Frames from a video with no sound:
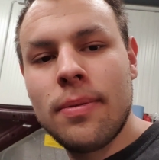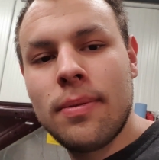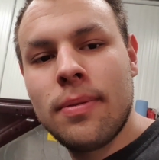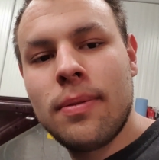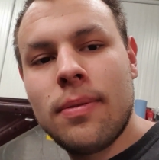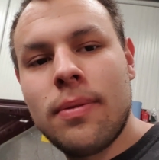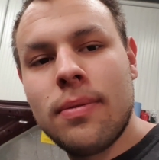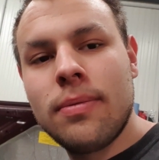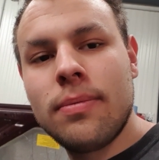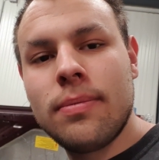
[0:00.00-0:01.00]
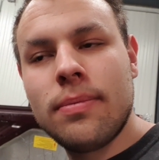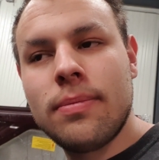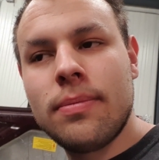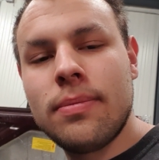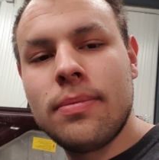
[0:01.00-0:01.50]

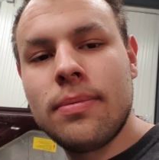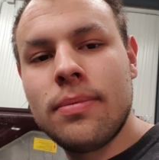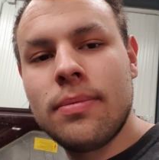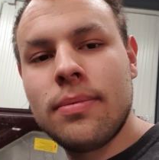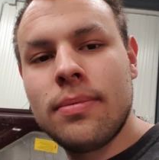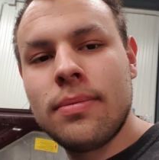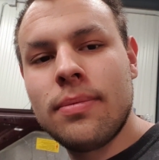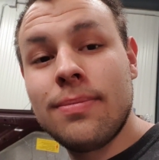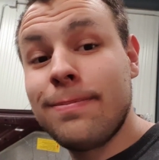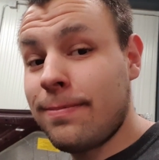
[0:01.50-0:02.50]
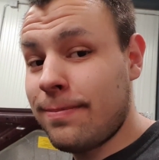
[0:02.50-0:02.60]
Nothing is said.